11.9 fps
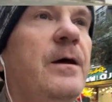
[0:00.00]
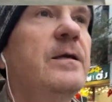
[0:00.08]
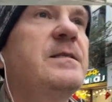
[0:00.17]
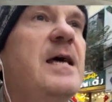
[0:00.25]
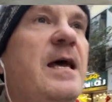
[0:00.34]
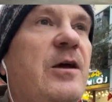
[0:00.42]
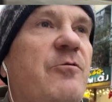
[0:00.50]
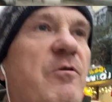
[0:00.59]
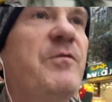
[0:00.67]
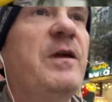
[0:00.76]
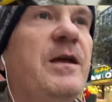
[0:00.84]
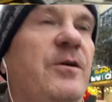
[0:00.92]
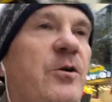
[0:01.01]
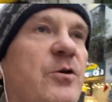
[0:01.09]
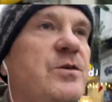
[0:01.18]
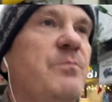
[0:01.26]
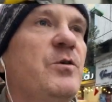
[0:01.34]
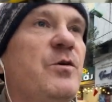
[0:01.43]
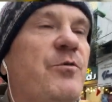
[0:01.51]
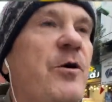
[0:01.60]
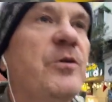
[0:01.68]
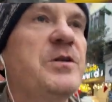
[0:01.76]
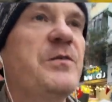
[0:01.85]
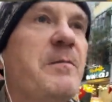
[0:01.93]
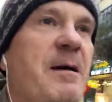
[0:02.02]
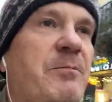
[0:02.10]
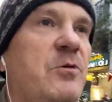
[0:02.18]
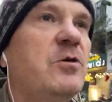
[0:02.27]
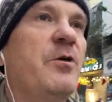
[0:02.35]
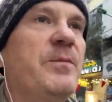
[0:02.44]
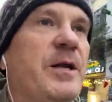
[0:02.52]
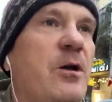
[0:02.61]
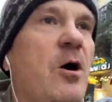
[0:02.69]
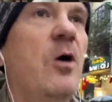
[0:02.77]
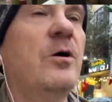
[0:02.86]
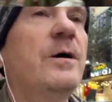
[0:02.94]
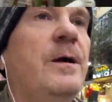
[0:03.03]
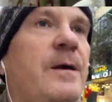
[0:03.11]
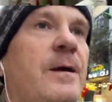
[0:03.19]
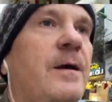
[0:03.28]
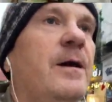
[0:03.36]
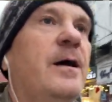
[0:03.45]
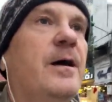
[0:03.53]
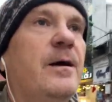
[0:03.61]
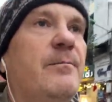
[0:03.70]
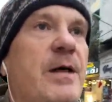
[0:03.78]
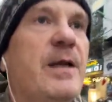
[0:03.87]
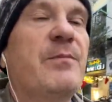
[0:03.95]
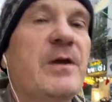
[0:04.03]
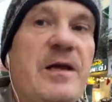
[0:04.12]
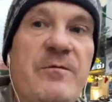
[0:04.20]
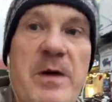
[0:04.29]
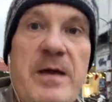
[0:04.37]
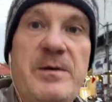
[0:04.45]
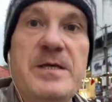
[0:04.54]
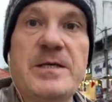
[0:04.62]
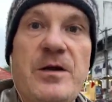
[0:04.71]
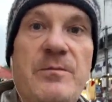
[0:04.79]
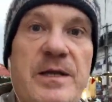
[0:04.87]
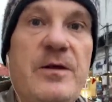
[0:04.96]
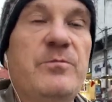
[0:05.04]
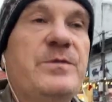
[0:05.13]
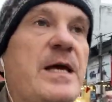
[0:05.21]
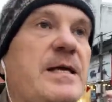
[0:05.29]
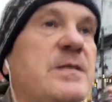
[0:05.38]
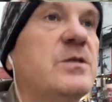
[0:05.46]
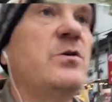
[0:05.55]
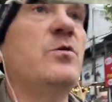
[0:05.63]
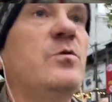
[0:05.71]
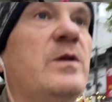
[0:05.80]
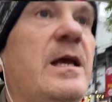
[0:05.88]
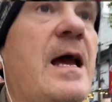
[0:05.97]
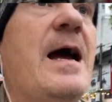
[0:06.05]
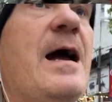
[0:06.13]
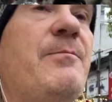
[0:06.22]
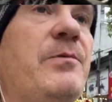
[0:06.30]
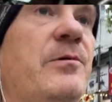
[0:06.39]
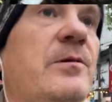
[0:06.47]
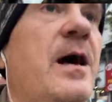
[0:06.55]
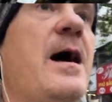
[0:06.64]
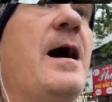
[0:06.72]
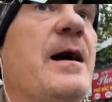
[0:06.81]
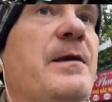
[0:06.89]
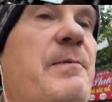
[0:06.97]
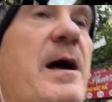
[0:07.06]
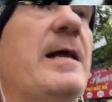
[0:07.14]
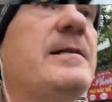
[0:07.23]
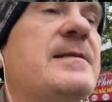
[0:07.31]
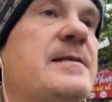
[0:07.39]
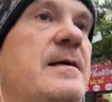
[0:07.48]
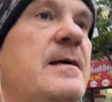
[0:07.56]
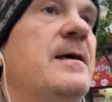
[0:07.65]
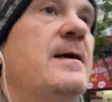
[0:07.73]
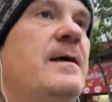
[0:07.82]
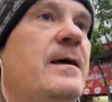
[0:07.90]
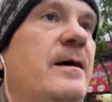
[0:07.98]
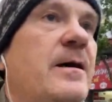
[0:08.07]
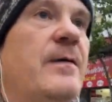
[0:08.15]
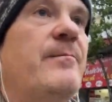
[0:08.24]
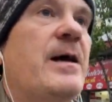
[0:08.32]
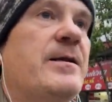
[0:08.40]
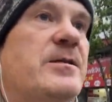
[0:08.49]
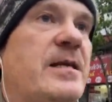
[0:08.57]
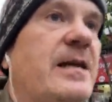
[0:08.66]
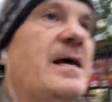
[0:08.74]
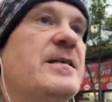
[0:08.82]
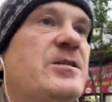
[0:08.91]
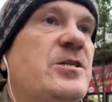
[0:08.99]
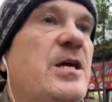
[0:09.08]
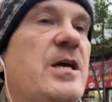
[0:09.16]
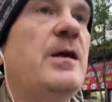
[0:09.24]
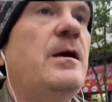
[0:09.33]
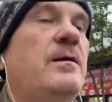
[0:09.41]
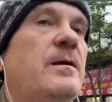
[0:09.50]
tech reveal or some new products from Apple coming along, and I believe maybe it's going to be the updates to the Apple iPads. Actually last year